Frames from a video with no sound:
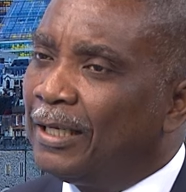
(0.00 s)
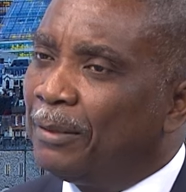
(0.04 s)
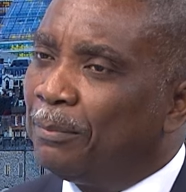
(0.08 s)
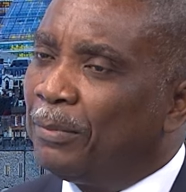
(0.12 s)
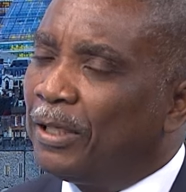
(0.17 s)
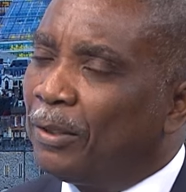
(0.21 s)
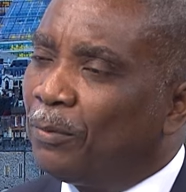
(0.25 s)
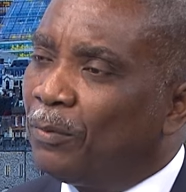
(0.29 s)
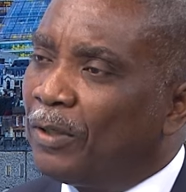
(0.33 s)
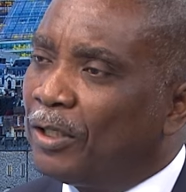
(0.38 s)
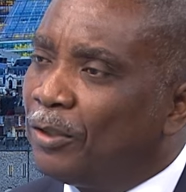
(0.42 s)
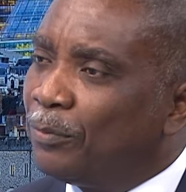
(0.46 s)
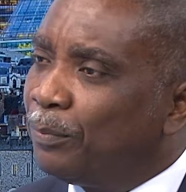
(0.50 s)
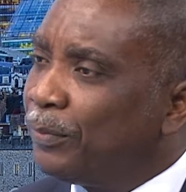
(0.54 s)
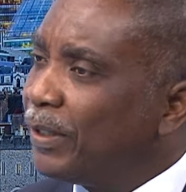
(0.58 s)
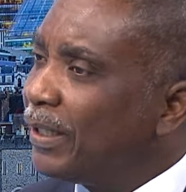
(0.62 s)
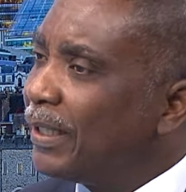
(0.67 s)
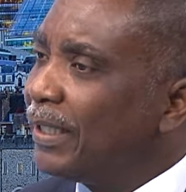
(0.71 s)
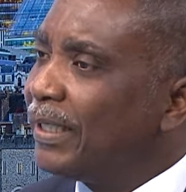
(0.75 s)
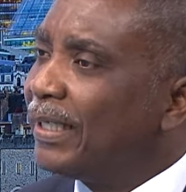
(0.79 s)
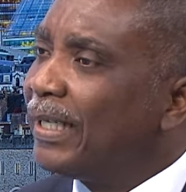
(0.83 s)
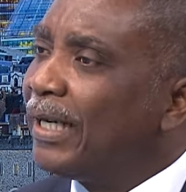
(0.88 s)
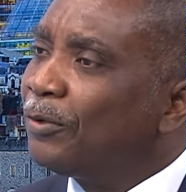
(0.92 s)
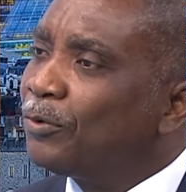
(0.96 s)
But when you
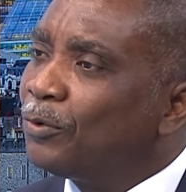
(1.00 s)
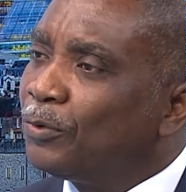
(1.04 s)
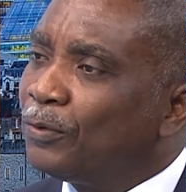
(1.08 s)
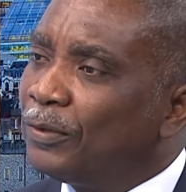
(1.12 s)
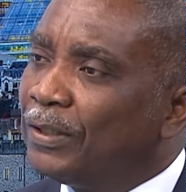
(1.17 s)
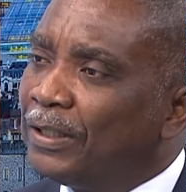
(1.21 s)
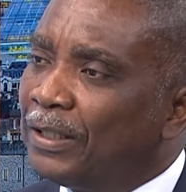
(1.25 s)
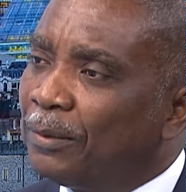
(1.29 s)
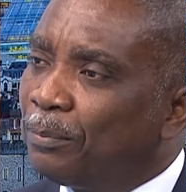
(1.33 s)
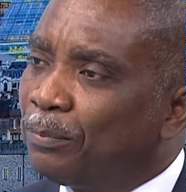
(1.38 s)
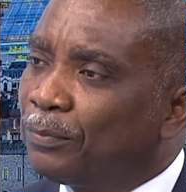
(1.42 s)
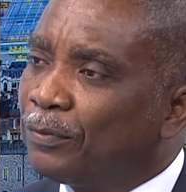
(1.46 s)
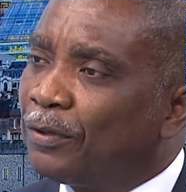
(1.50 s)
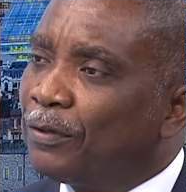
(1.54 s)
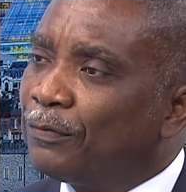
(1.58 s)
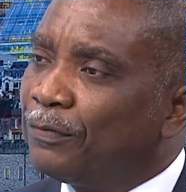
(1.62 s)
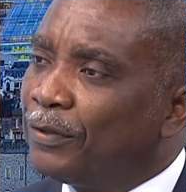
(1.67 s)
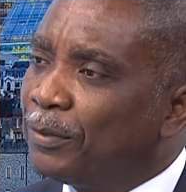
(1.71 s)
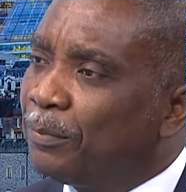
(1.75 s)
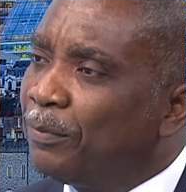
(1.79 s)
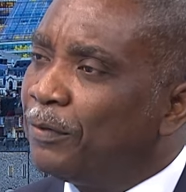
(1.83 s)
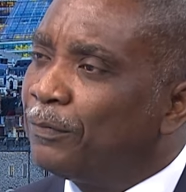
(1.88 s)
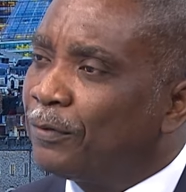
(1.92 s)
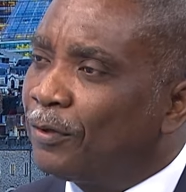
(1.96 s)
bring it out to the
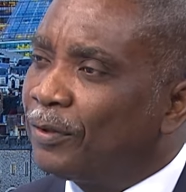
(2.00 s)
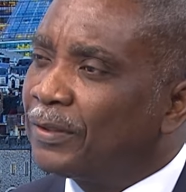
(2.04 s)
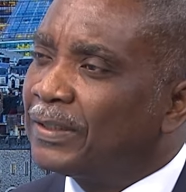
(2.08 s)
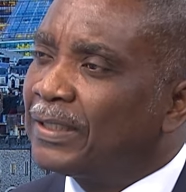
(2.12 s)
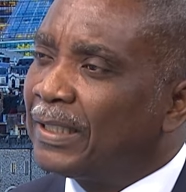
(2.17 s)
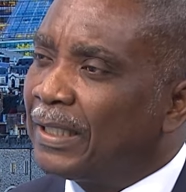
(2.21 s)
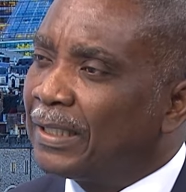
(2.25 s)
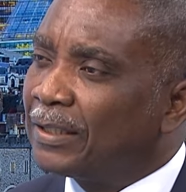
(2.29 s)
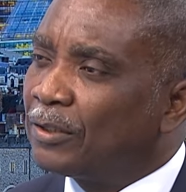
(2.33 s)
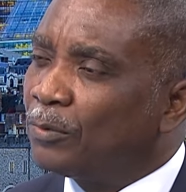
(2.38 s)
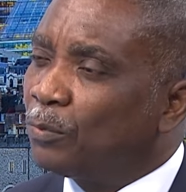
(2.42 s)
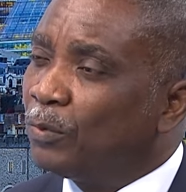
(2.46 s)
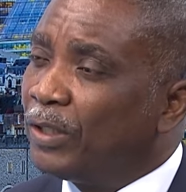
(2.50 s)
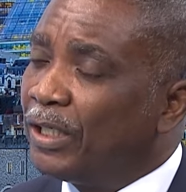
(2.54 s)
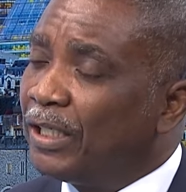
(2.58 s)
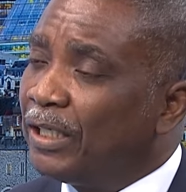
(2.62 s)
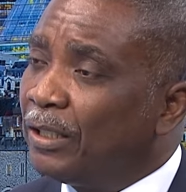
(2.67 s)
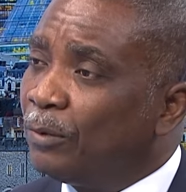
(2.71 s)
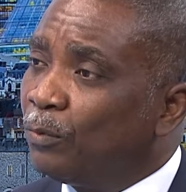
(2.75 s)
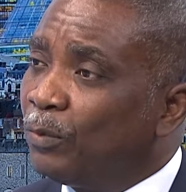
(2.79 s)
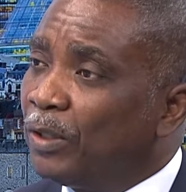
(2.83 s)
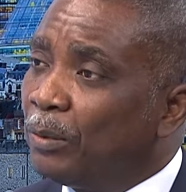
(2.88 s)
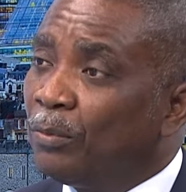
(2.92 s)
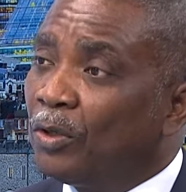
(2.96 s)
profit before tax, we
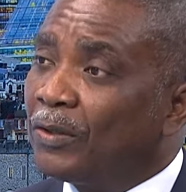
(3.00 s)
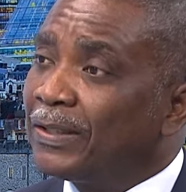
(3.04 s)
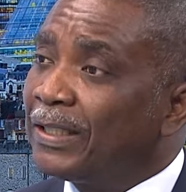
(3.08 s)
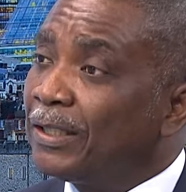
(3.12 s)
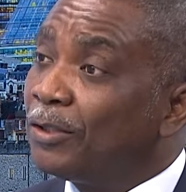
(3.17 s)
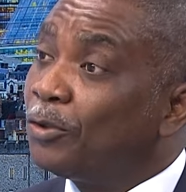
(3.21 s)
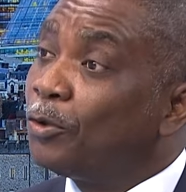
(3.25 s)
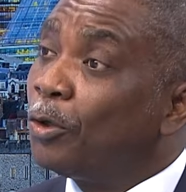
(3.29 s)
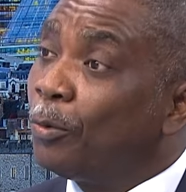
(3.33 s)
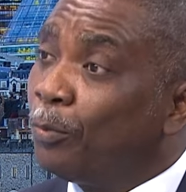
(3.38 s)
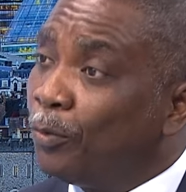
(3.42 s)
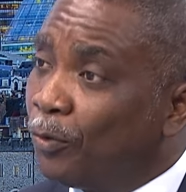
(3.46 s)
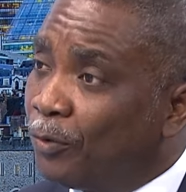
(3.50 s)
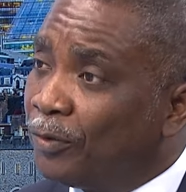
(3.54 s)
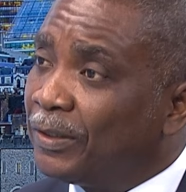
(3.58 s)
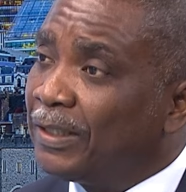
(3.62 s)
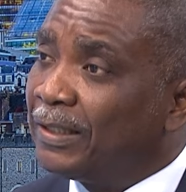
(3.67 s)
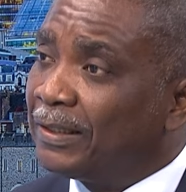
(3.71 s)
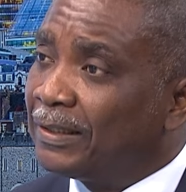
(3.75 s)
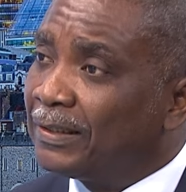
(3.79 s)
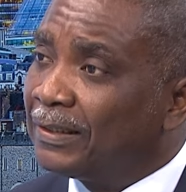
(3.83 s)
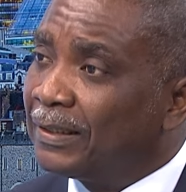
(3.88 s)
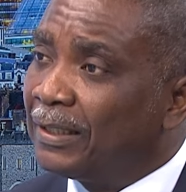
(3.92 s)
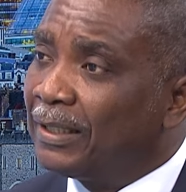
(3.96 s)
more than doubled
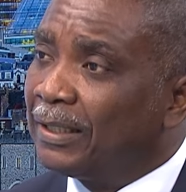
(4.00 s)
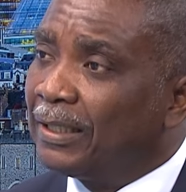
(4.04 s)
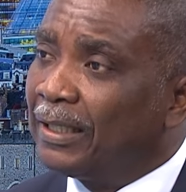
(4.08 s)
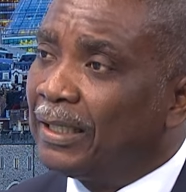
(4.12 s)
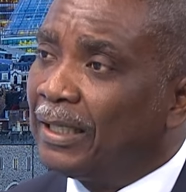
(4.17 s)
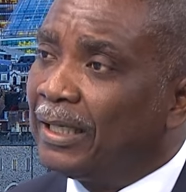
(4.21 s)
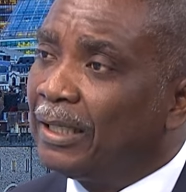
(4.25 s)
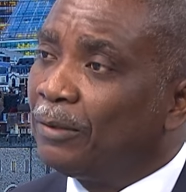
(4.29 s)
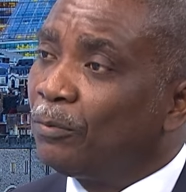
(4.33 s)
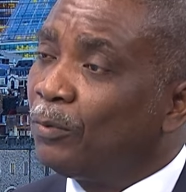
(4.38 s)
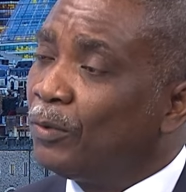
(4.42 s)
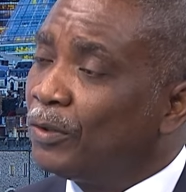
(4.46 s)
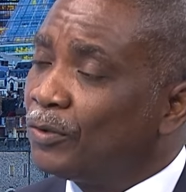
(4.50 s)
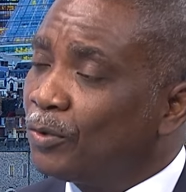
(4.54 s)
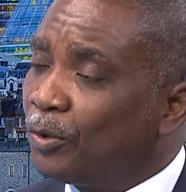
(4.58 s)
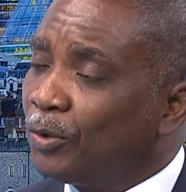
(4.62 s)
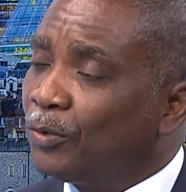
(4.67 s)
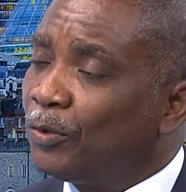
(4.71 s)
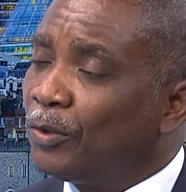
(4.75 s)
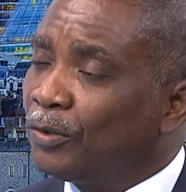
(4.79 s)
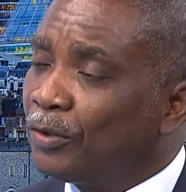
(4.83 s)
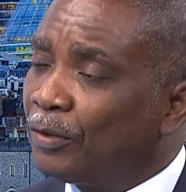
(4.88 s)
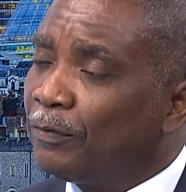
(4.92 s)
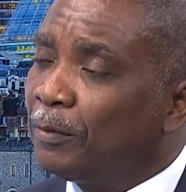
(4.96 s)
it. It was a
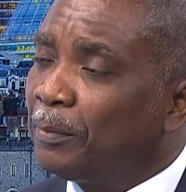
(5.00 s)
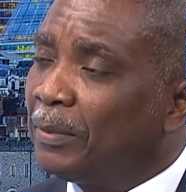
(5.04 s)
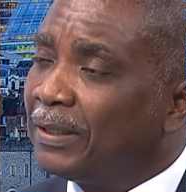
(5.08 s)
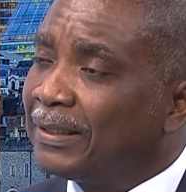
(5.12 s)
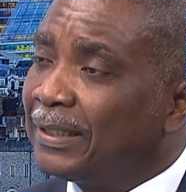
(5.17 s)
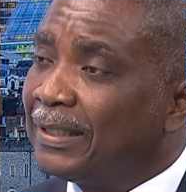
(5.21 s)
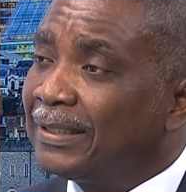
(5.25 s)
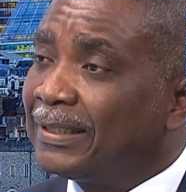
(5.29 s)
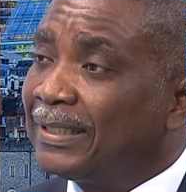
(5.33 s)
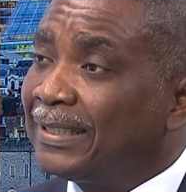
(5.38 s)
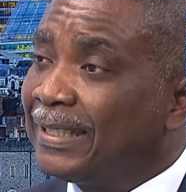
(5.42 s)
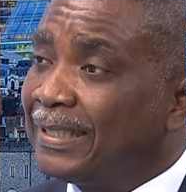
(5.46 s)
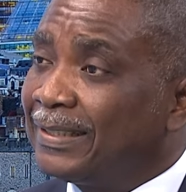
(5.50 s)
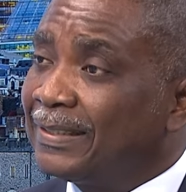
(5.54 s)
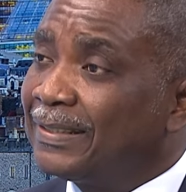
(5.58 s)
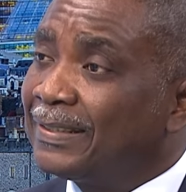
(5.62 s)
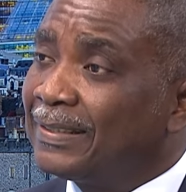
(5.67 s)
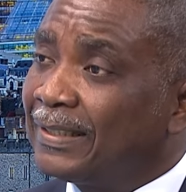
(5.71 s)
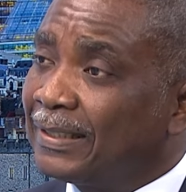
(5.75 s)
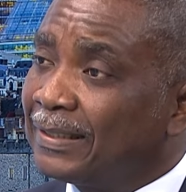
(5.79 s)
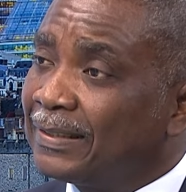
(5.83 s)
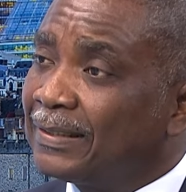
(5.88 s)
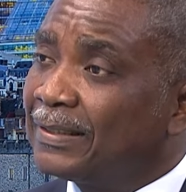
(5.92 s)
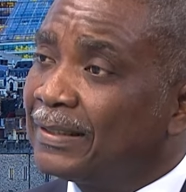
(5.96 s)
growth of about
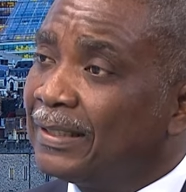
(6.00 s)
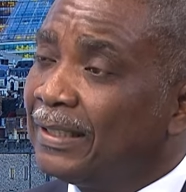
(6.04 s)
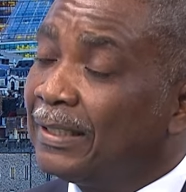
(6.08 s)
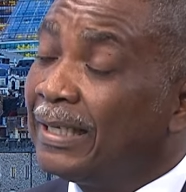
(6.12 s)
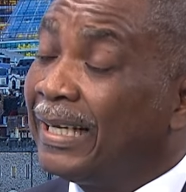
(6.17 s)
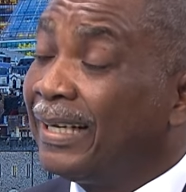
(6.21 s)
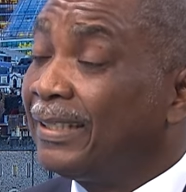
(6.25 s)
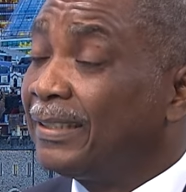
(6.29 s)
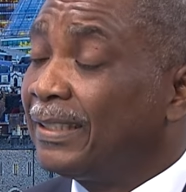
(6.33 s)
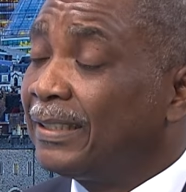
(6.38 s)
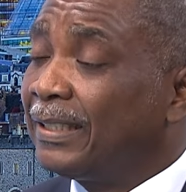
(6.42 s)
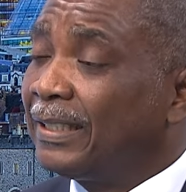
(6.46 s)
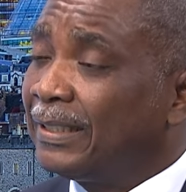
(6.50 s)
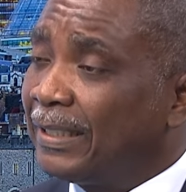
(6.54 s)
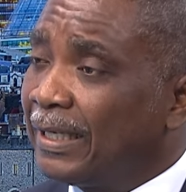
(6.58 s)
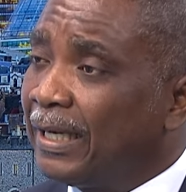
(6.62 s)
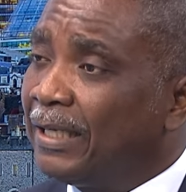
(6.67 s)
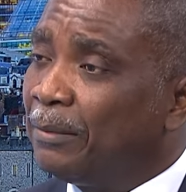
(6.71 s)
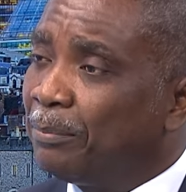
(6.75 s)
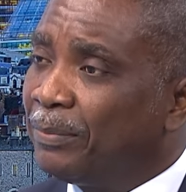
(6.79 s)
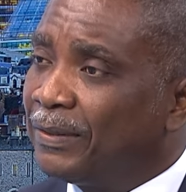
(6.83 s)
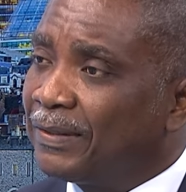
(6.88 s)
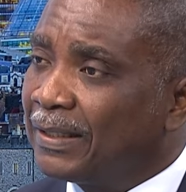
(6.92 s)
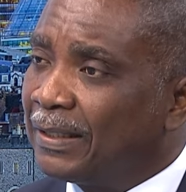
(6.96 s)

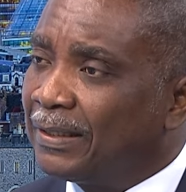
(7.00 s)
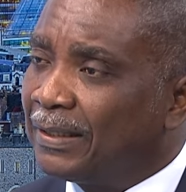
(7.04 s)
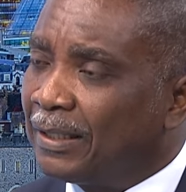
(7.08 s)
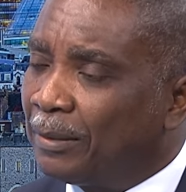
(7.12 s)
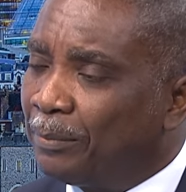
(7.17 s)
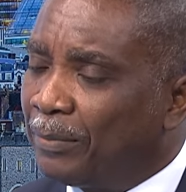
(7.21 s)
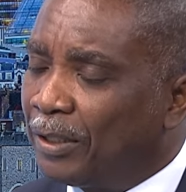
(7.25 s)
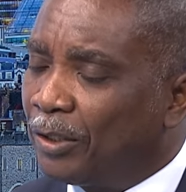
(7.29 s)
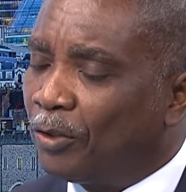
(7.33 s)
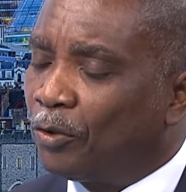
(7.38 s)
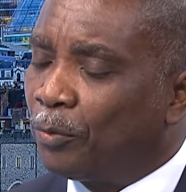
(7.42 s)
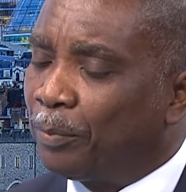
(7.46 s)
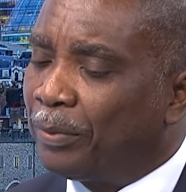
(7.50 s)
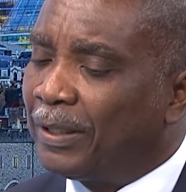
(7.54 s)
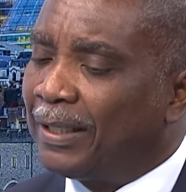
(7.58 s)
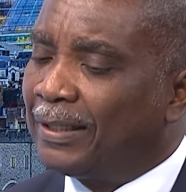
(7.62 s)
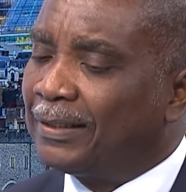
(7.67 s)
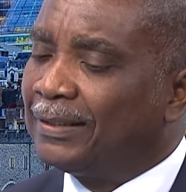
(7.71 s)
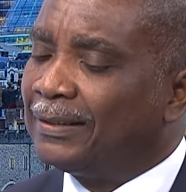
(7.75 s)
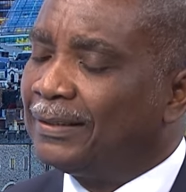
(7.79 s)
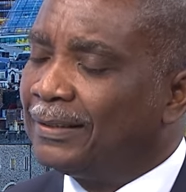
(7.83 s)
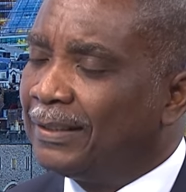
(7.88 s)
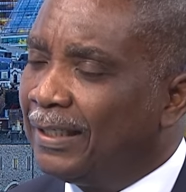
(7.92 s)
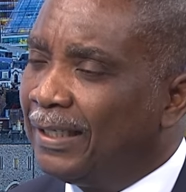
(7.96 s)
109%, I beg your
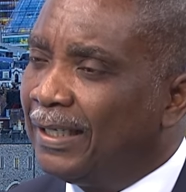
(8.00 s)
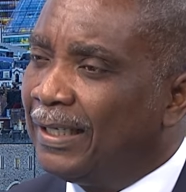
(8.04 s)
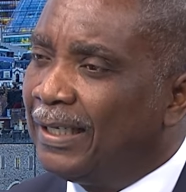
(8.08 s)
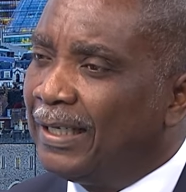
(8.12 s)
pardon.